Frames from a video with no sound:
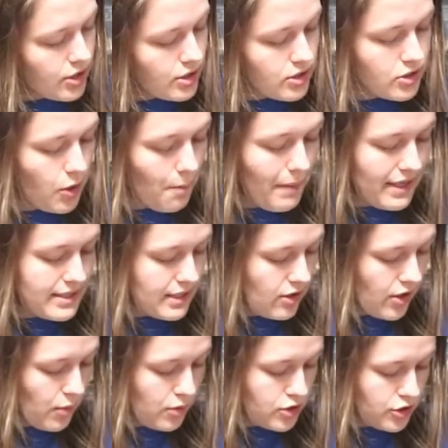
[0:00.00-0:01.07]
So
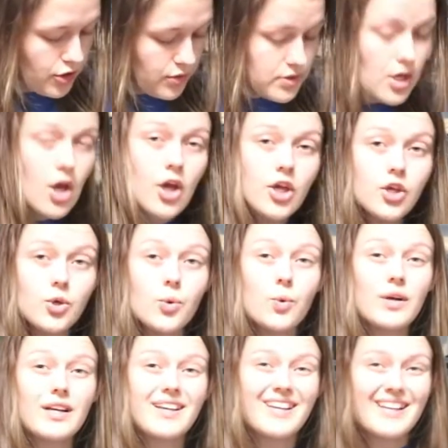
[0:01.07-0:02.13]
basically what you do is
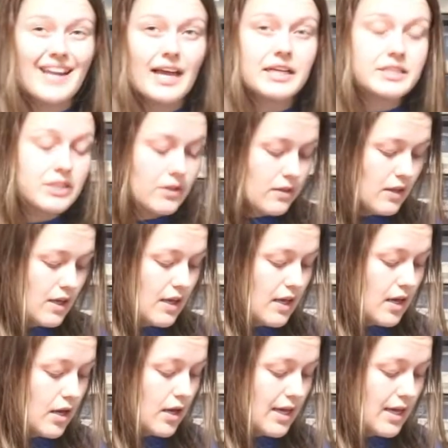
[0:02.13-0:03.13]
you connect the